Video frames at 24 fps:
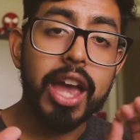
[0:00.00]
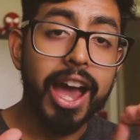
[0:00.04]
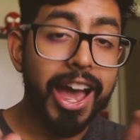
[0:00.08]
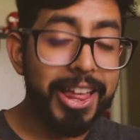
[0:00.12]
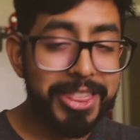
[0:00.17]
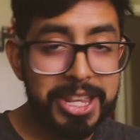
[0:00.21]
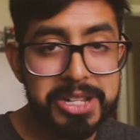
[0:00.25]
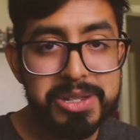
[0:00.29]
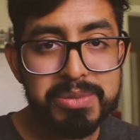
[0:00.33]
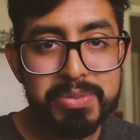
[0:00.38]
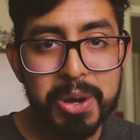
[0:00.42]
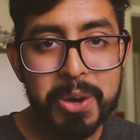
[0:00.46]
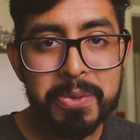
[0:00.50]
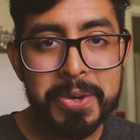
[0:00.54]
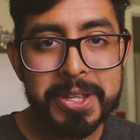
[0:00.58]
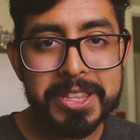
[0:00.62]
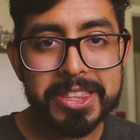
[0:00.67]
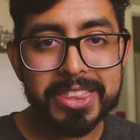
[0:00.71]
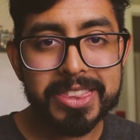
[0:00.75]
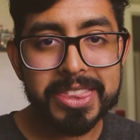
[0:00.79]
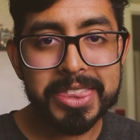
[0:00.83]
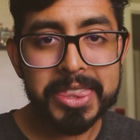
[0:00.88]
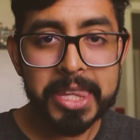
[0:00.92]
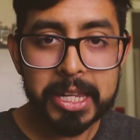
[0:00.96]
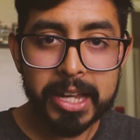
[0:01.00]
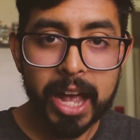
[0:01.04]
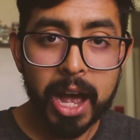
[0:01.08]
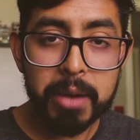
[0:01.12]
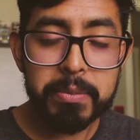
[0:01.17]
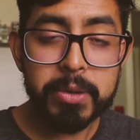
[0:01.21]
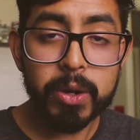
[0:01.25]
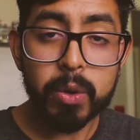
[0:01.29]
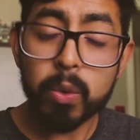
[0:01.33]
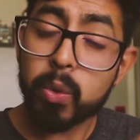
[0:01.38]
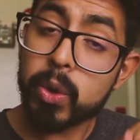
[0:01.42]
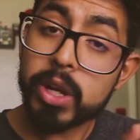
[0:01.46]
At this moment, the
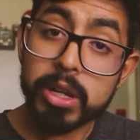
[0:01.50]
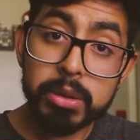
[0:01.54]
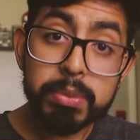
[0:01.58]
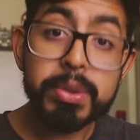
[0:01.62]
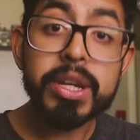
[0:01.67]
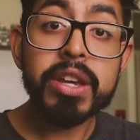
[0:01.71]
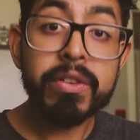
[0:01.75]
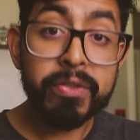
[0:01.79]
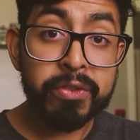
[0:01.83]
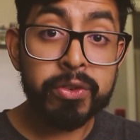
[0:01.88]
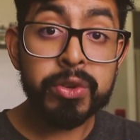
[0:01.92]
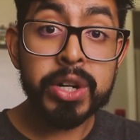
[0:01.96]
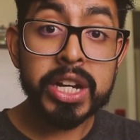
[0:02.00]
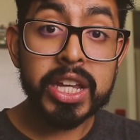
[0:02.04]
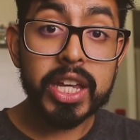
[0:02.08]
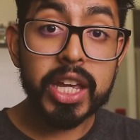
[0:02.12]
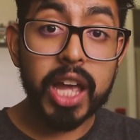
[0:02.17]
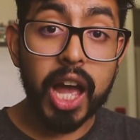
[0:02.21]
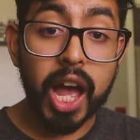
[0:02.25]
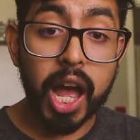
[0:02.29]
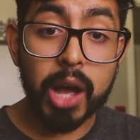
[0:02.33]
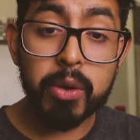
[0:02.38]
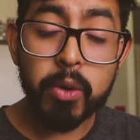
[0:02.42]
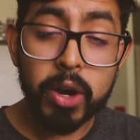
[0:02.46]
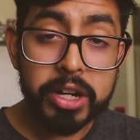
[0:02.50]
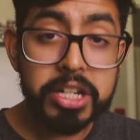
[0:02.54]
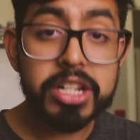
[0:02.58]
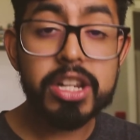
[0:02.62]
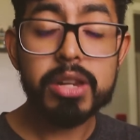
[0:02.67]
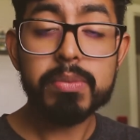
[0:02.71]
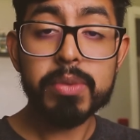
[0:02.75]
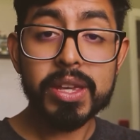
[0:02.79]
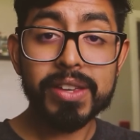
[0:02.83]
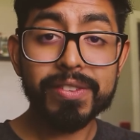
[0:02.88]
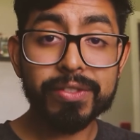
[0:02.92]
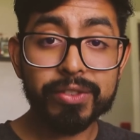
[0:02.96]
comic will be free. I wanted
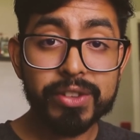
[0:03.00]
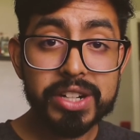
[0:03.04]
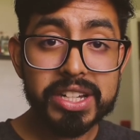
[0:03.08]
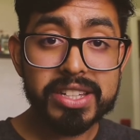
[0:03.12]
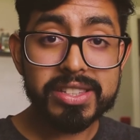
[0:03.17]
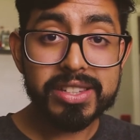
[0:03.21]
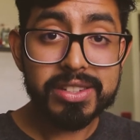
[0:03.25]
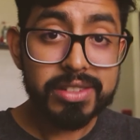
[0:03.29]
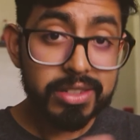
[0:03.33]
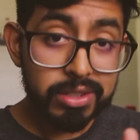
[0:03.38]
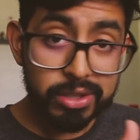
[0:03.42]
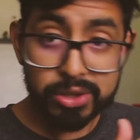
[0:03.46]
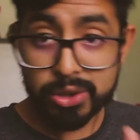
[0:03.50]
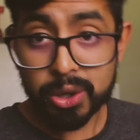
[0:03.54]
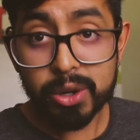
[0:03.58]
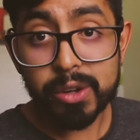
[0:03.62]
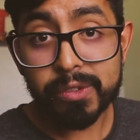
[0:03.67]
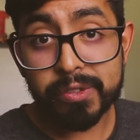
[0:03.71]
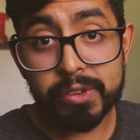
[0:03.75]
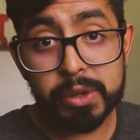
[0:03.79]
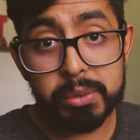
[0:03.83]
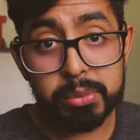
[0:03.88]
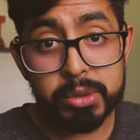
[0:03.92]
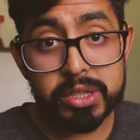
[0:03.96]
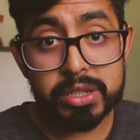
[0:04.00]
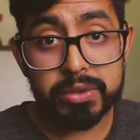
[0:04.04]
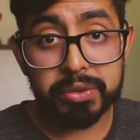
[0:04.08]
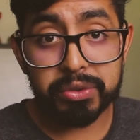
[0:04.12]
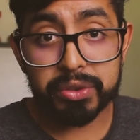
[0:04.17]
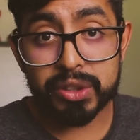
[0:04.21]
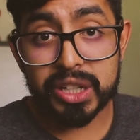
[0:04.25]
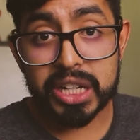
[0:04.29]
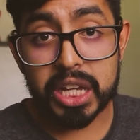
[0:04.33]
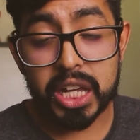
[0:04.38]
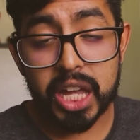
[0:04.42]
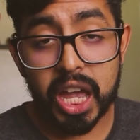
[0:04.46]
to be free since the short film was
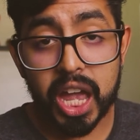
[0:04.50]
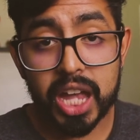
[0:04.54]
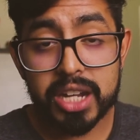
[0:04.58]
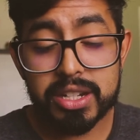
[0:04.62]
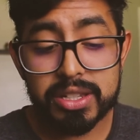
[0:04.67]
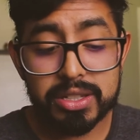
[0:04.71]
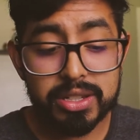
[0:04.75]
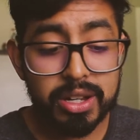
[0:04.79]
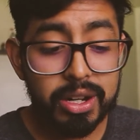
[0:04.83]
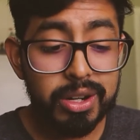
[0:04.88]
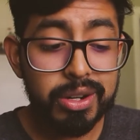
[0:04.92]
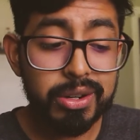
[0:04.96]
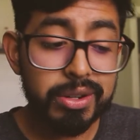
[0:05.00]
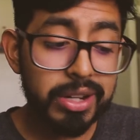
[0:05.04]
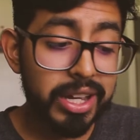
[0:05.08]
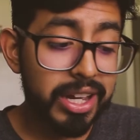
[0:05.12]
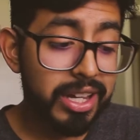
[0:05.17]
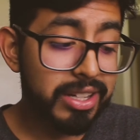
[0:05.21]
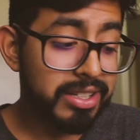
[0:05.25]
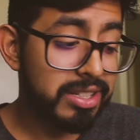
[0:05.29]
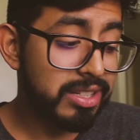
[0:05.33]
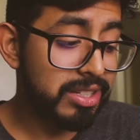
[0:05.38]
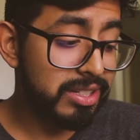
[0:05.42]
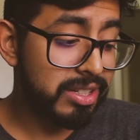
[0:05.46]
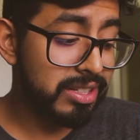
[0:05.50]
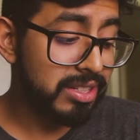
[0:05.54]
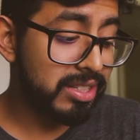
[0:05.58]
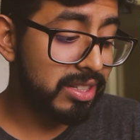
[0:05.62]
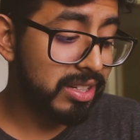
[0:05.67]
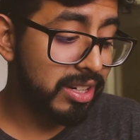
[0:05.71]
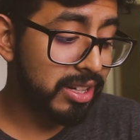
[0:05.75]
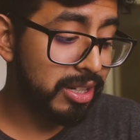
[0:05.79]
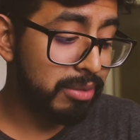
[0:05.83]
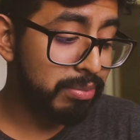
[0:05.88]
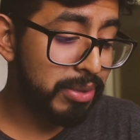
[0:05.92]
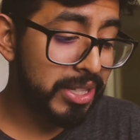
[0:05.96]
free, and so it's
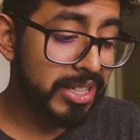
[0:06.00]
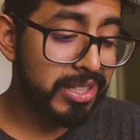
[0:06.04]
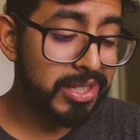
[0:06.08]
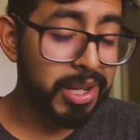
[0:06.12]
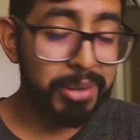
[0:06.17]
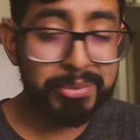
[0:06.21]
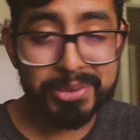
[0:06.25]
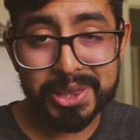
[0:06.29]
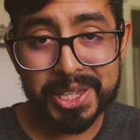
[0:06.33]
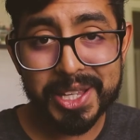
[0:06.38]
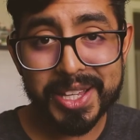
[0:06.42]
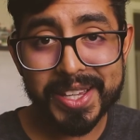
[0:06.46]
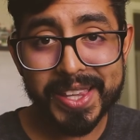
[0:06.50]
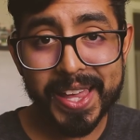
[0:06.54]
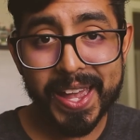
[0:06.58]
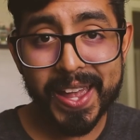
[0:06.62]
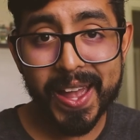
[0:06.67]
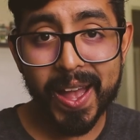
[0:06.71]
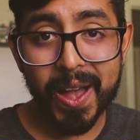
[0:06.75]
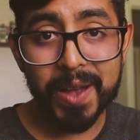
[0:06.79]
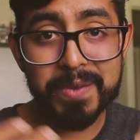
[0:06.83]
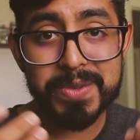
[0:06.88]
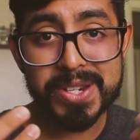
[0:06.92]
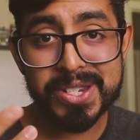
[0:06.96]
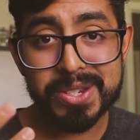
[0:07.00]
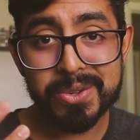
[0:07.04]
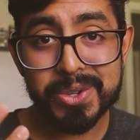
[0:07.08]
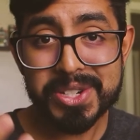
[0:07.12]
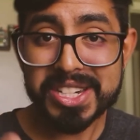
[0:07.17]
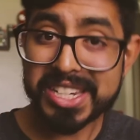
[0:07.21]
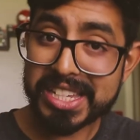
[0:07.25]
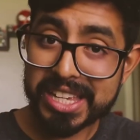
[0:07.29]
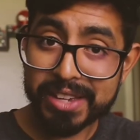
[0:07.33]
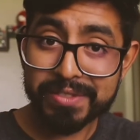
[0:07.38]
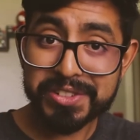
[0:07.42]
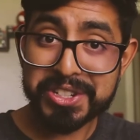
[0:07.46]
just gonna be something that I'm just
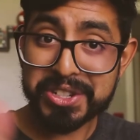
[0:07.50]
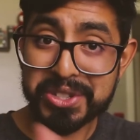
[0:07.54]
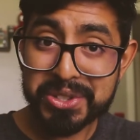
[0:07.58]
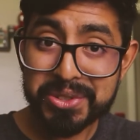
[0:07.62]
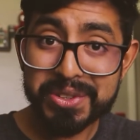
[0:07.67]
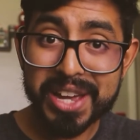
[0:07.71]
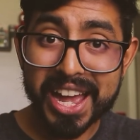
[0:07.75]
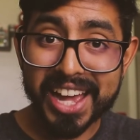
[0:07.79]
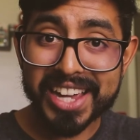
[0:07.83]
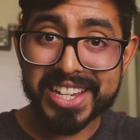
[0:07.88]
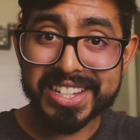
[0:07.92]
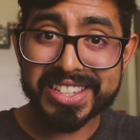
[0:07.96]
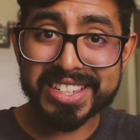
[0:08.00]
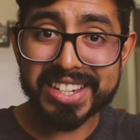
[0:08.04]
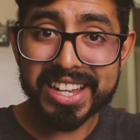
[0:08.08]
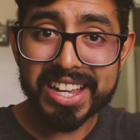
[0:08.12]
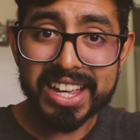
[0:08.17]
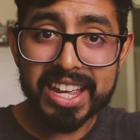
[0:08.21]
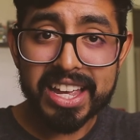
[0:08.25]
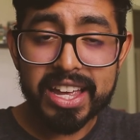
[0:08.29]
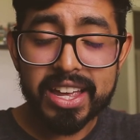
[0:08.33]
going to give to you guys.